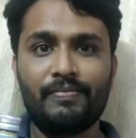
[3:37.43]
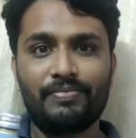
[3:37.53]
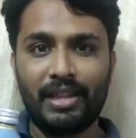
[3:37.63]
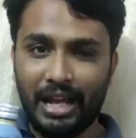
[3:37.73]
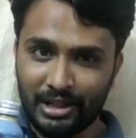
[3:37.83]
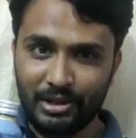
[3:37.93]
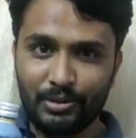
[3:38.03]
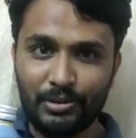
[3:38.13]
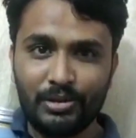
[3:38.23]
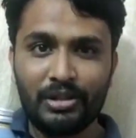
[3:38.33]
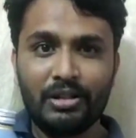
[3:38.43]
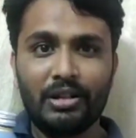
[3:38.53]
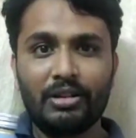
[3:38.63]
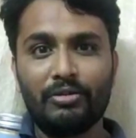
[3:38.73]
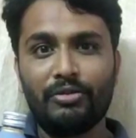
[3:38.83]
Thank you
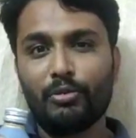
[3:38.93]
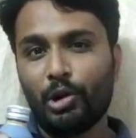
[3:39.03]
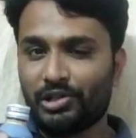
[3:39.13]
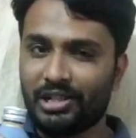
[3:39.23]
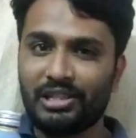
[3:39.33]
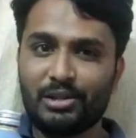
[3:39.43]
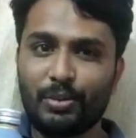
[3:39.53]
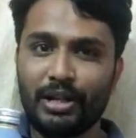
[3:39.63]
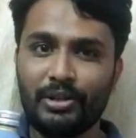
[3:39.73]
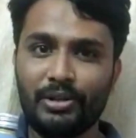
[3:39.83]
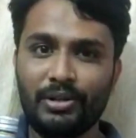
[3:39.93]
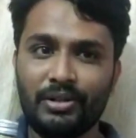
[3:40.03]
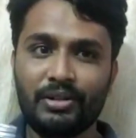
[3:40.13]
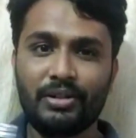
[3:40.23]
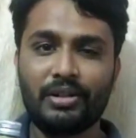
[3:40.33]
for watching this video.
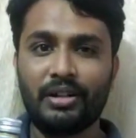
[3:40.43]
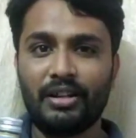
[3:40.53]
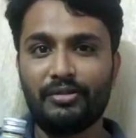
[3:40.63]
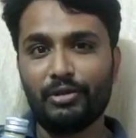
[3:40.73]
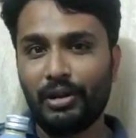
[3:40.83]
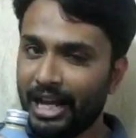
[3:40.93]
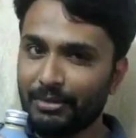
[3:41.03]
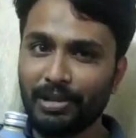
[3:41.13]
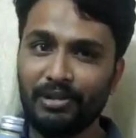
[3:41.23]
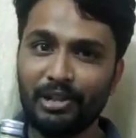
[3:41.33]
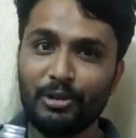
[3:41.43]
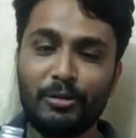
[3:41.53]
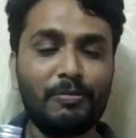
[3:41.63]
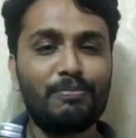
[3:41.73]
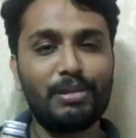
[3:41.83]
If you like my
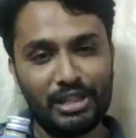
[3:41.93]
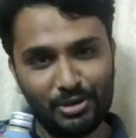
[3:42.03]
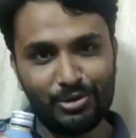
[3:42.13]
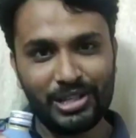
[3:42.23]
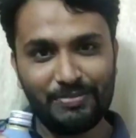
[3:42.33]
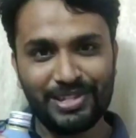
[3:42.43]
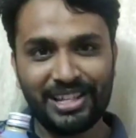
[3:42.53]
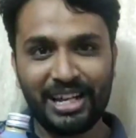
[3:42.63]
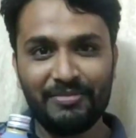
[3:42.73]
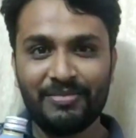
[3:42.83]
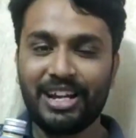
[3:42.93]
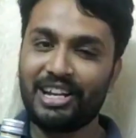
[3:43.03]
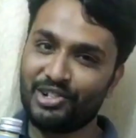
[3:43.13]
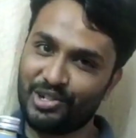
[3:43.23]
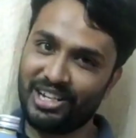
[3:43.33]
video, please do subscribe
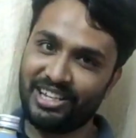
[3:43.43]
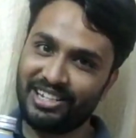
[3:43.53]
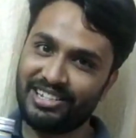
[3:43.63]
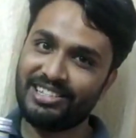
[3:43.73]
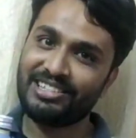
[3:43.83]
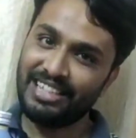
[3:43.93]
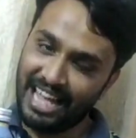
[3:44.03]
and share.